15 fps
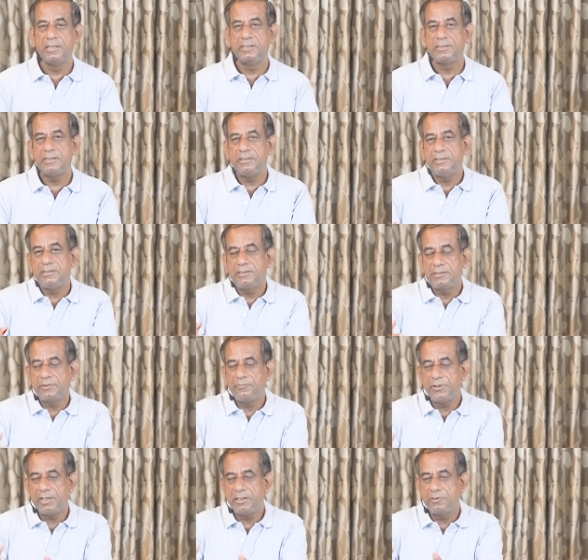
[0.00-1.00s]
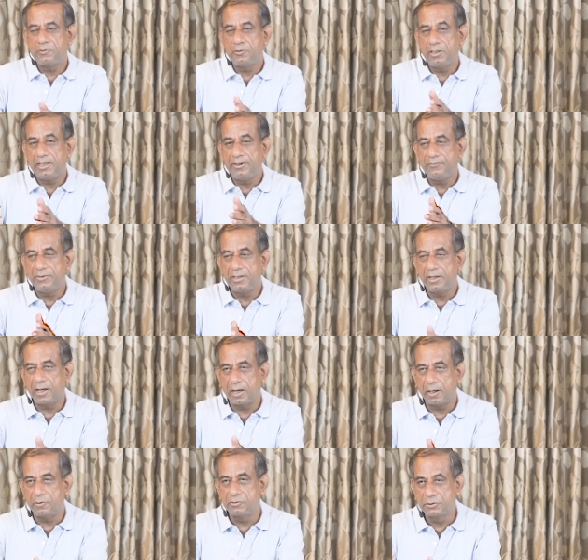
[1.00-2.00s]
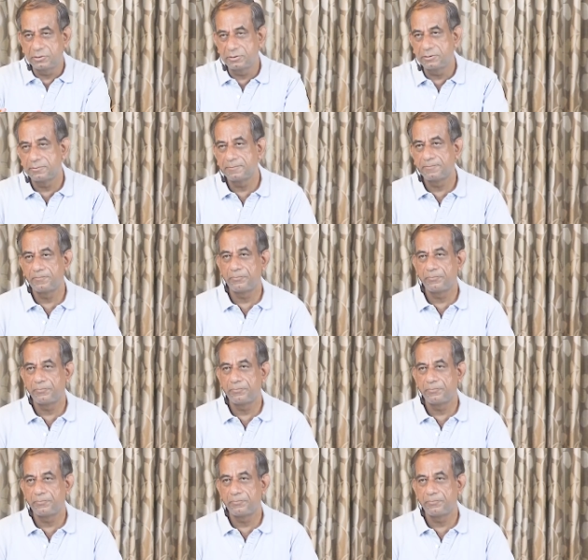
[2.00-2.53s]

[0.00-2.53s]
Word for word: See, this is the way to live in a house.